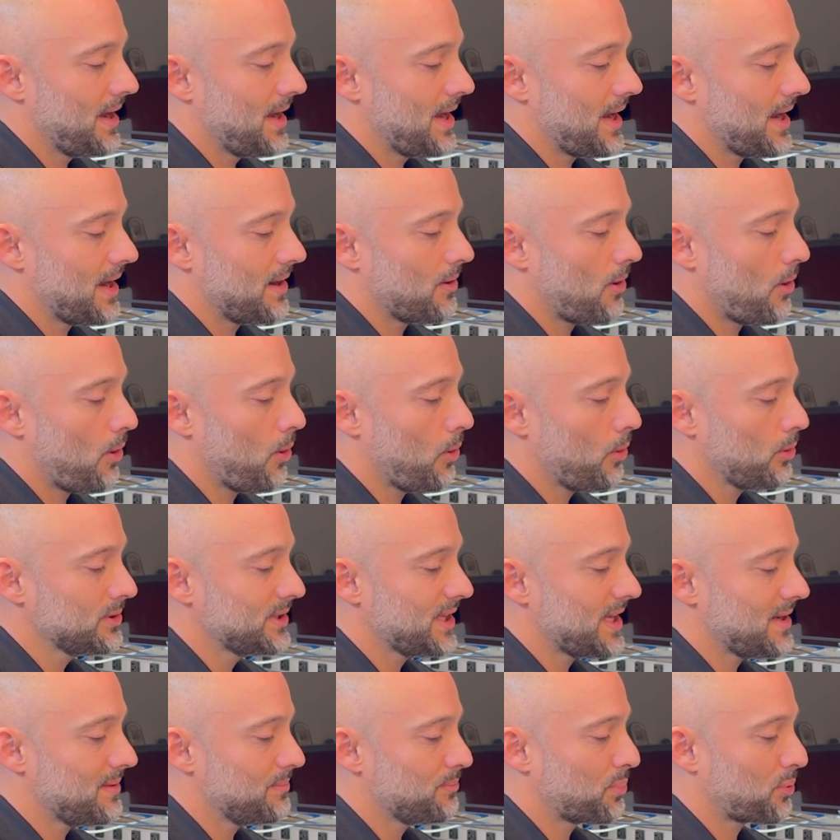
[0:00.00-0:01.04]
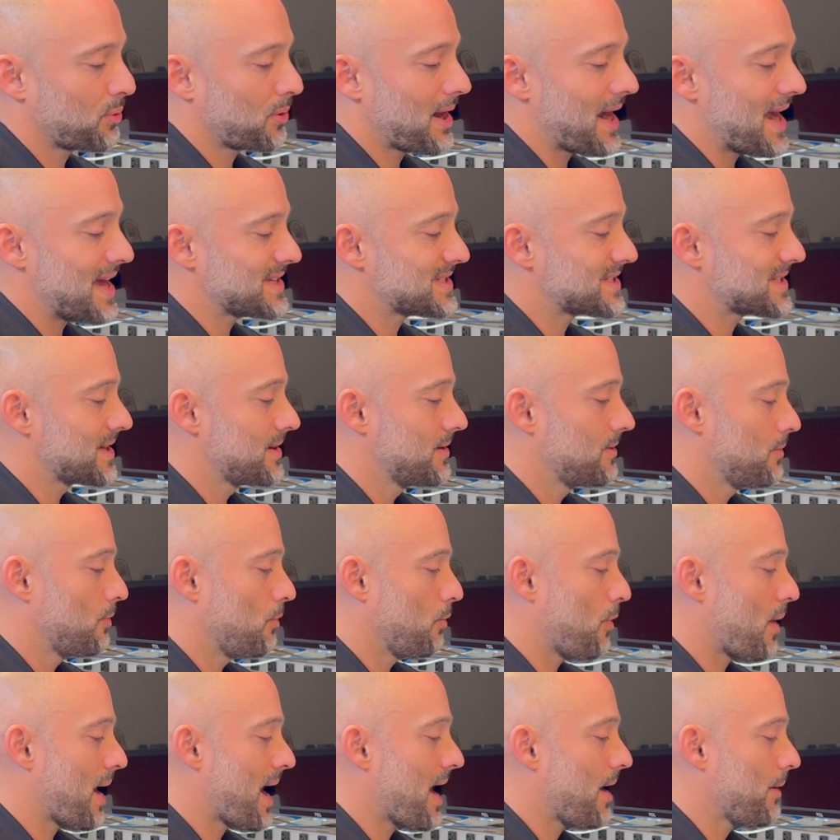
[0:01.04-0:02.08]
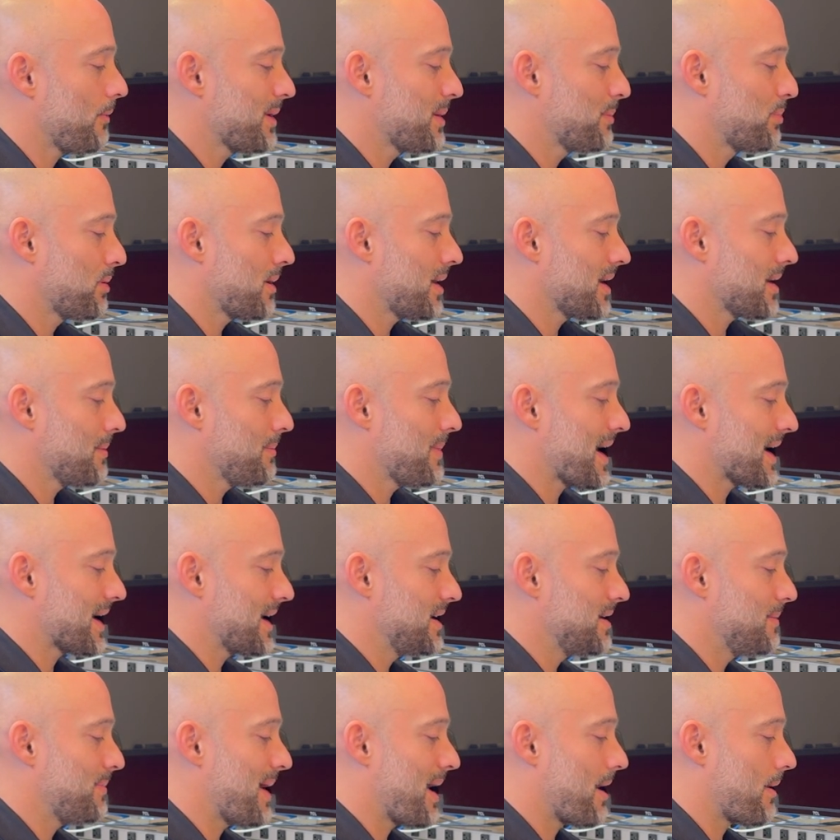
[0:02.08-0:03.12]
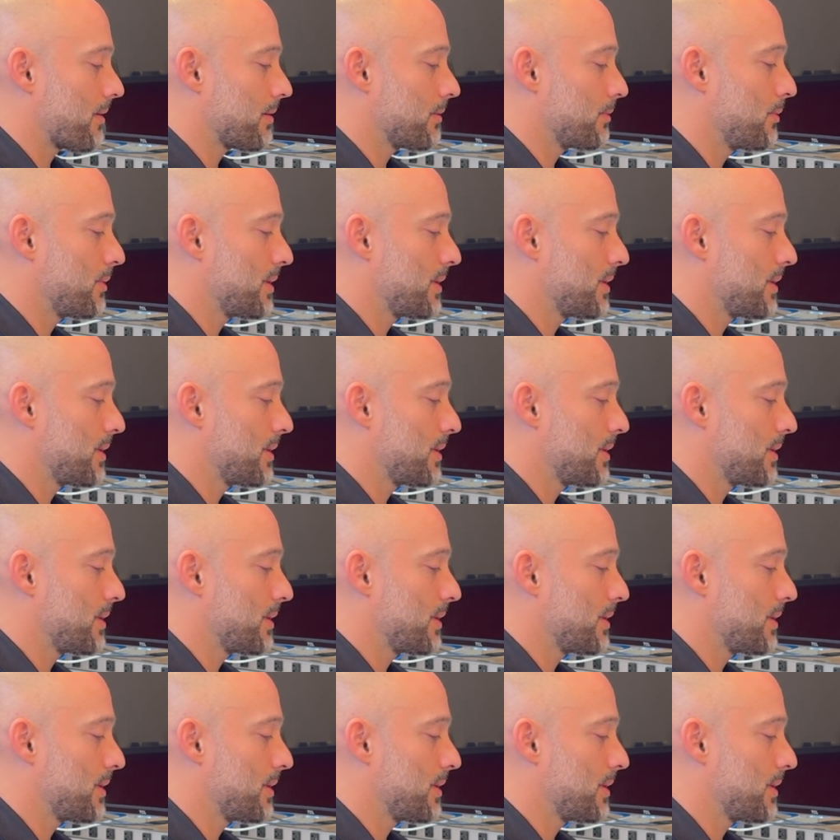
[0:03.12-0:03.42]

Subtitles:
and hold it pressed while we plug it back into power.